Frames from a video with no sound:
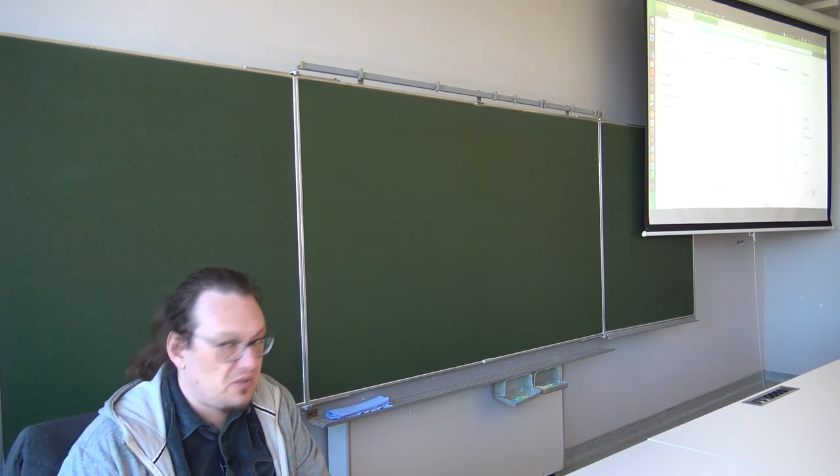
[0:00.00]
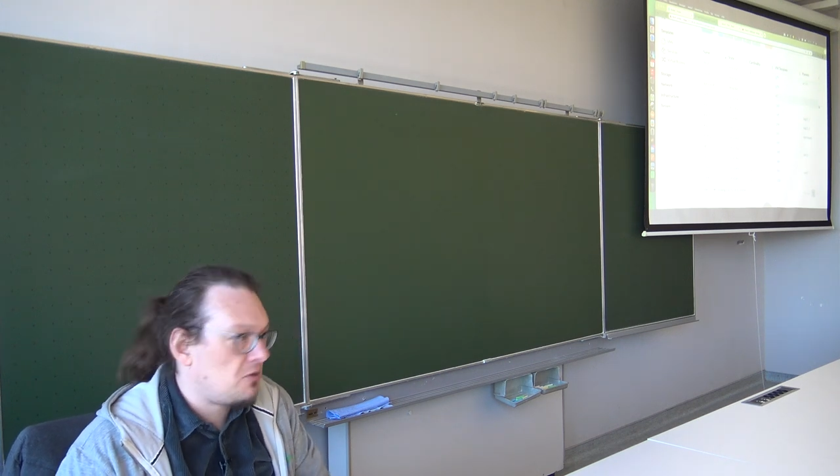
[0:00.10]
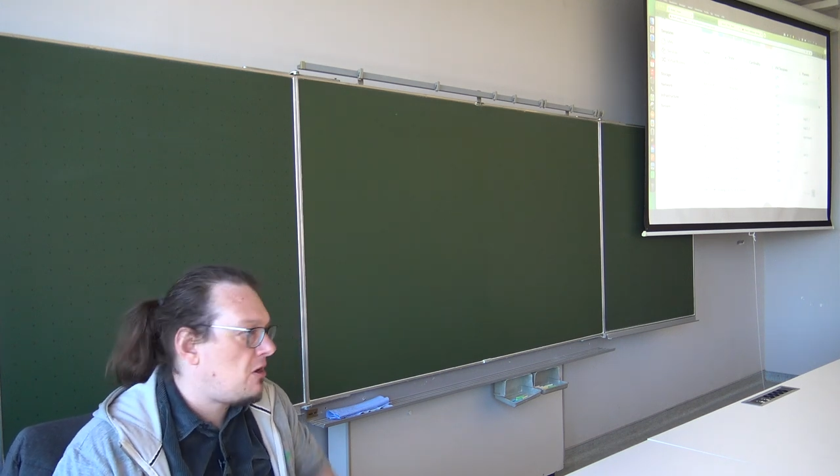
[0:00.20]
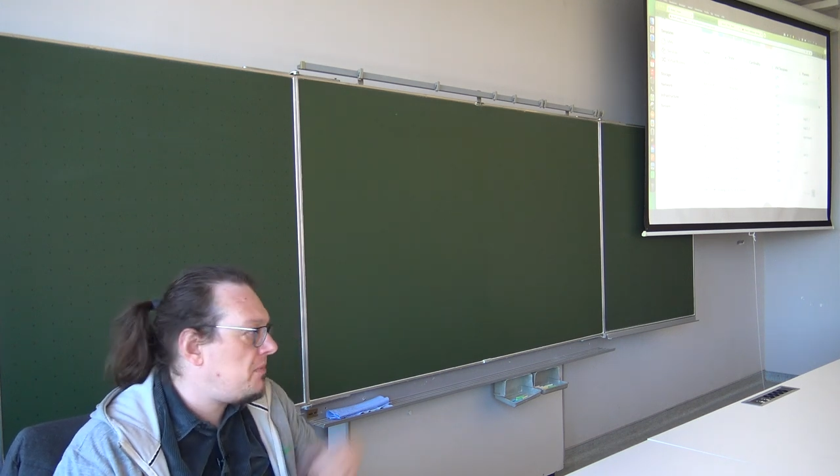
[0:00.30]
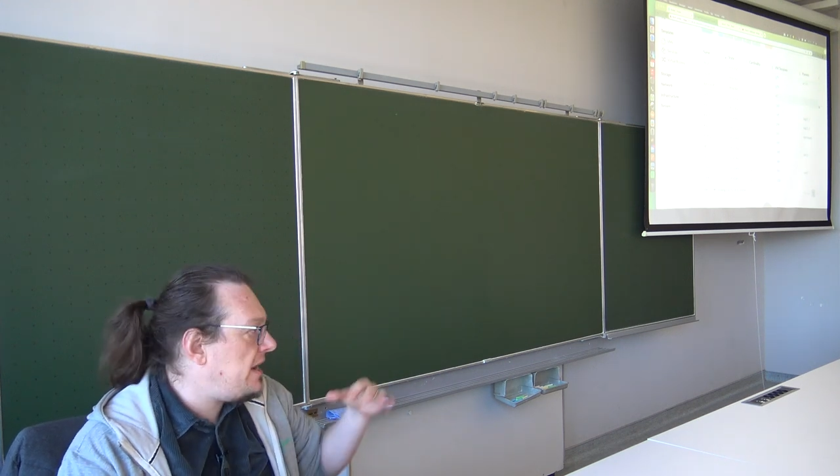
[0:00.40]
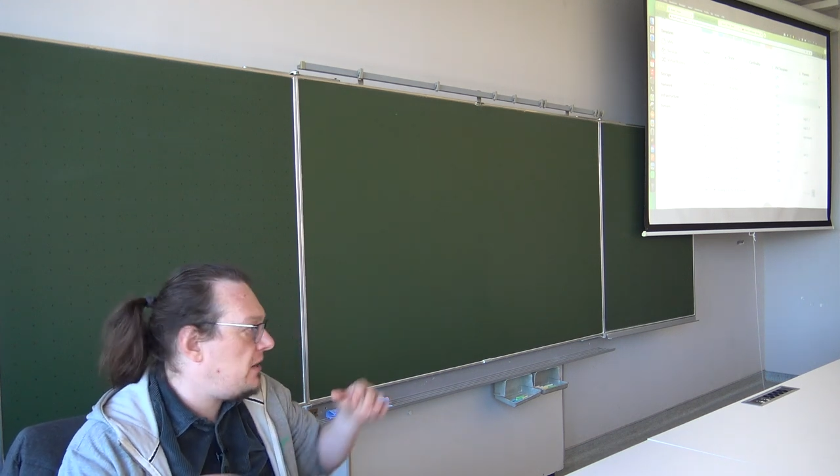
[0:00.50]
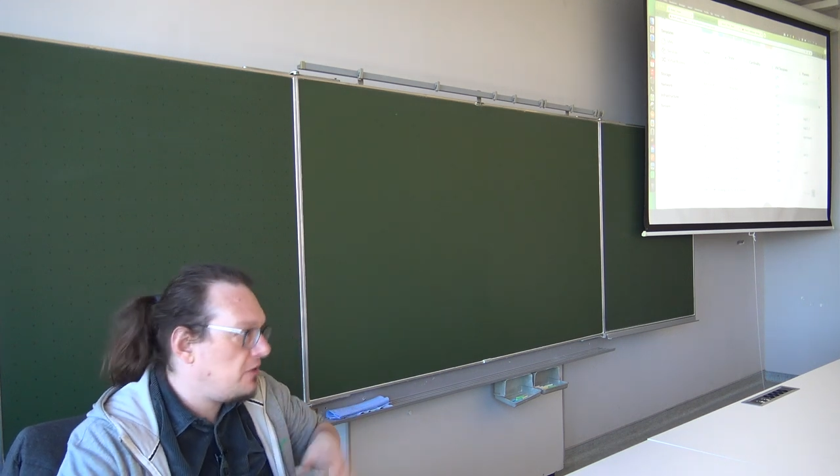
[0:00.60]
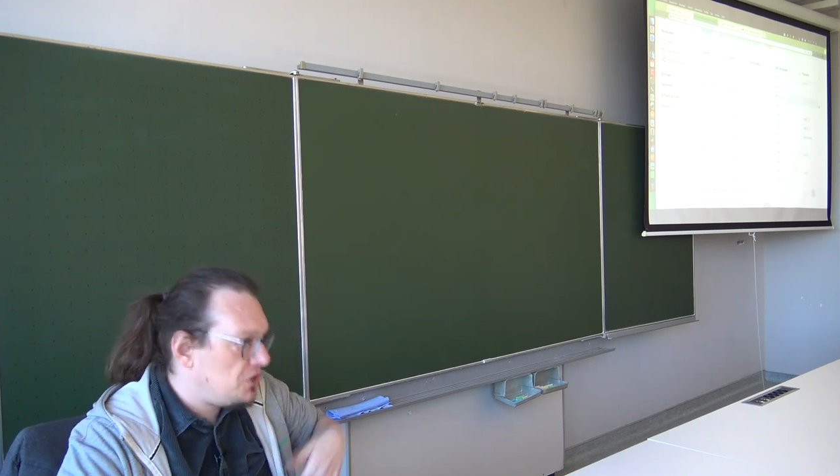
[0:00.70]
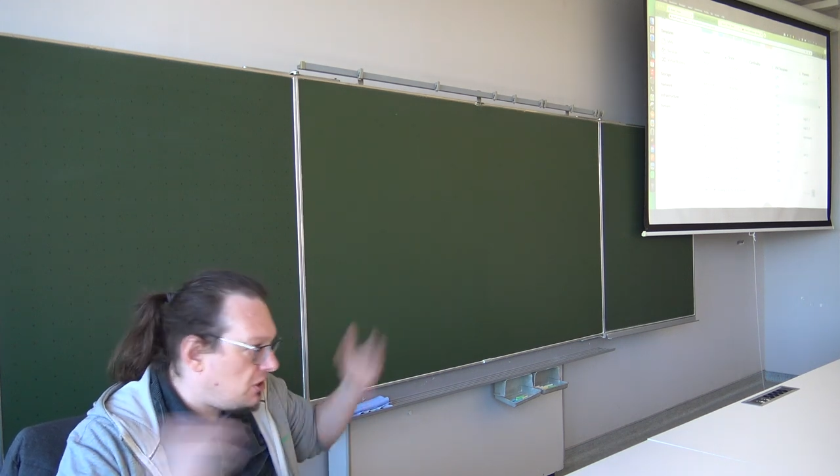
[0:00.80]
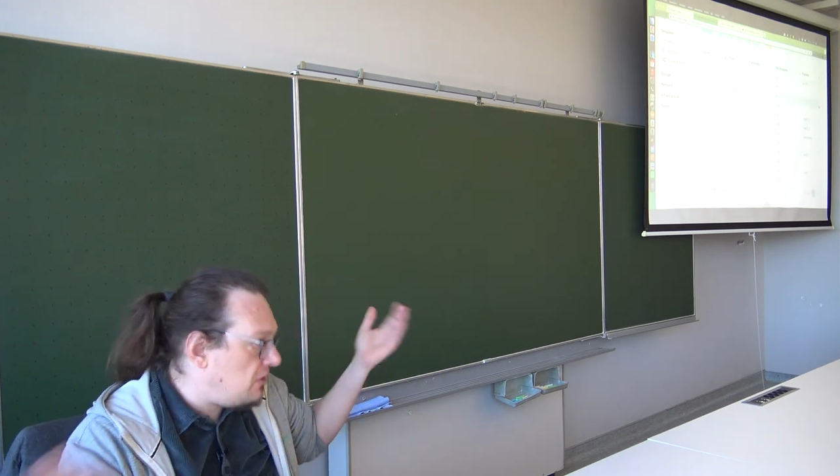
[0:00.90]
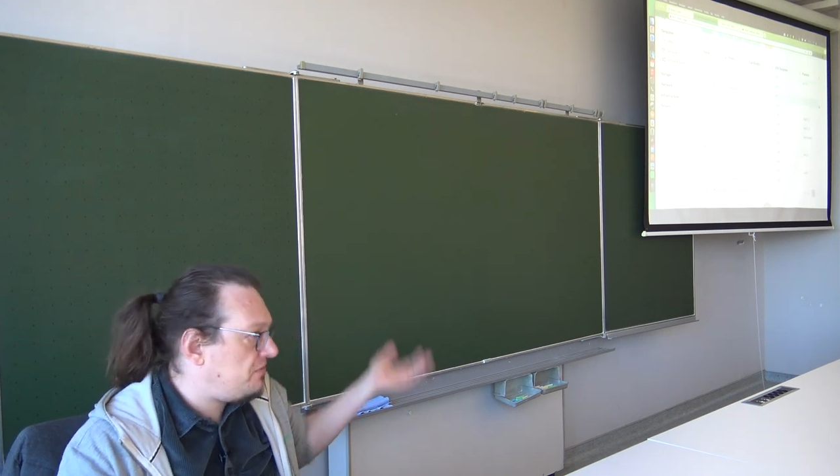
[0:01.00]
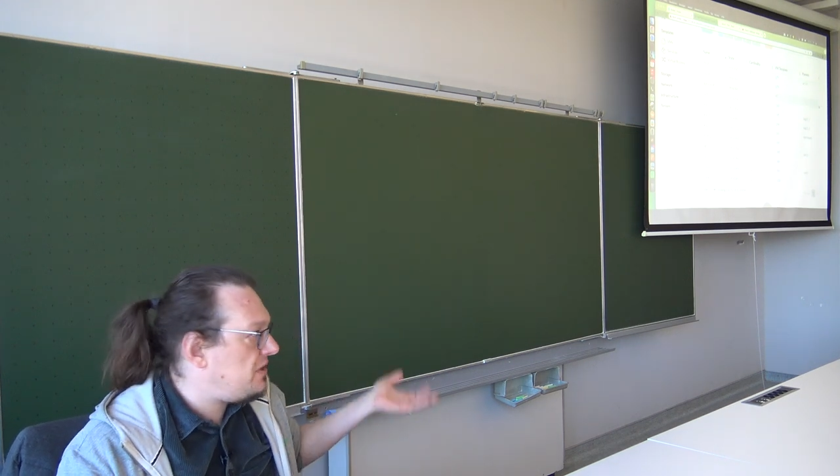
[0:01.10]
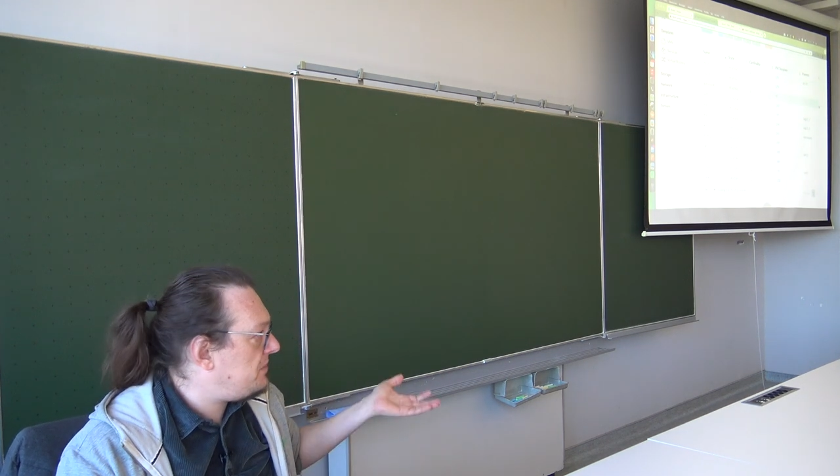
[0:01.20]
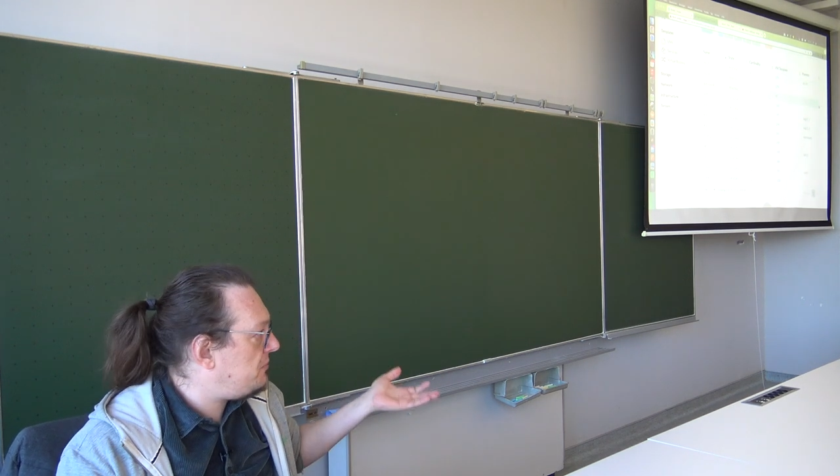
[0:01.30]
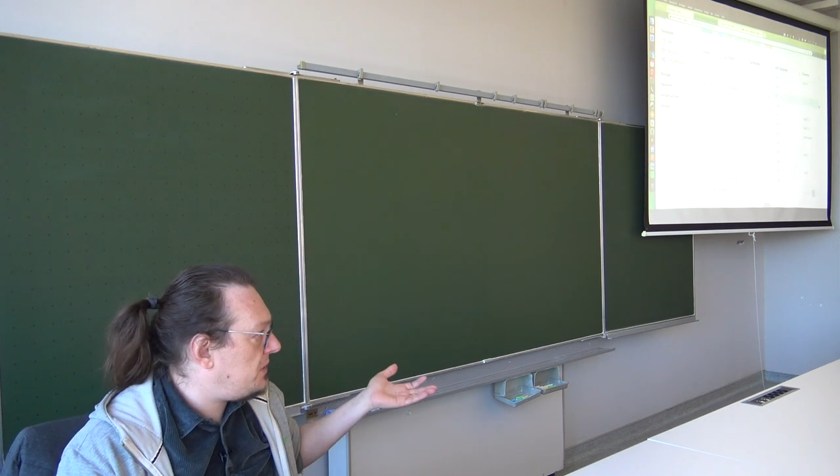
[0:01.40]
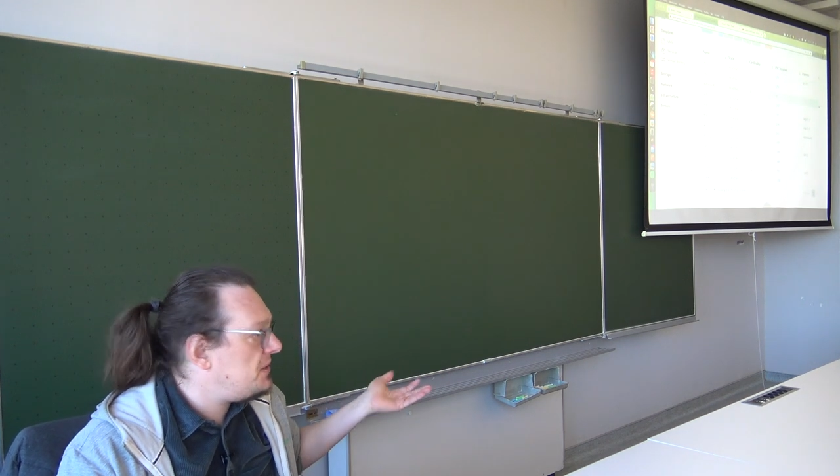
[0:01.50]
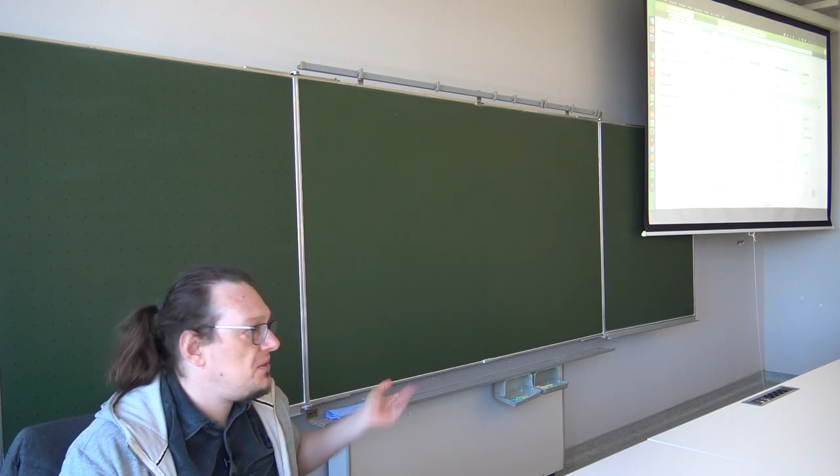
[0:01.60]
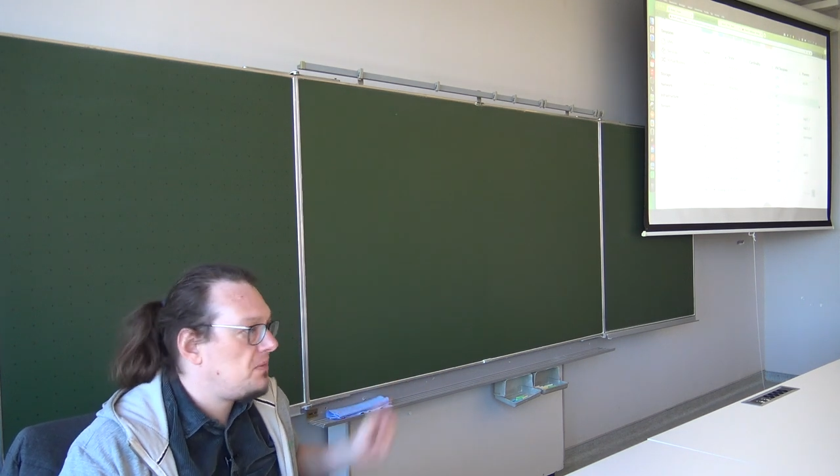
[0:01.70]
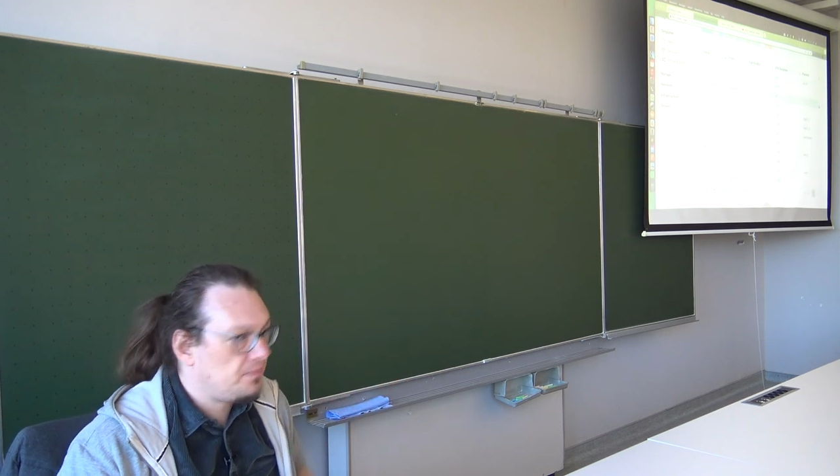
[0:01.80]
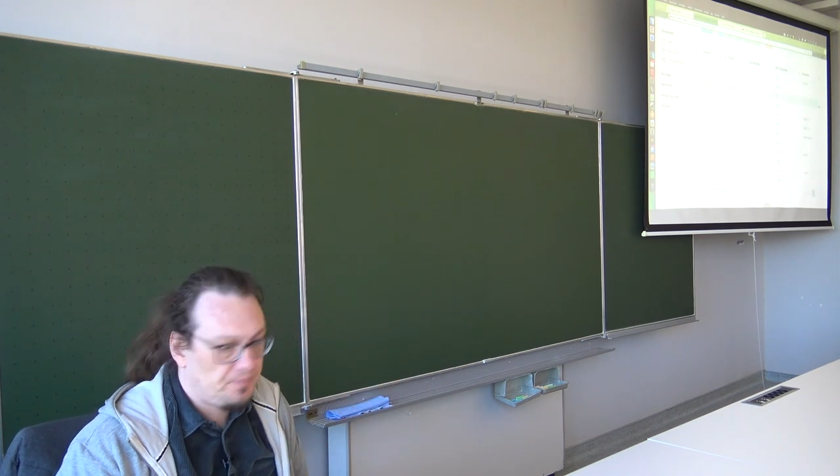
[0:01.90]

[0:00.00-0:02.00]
so normally I launch all of them at once.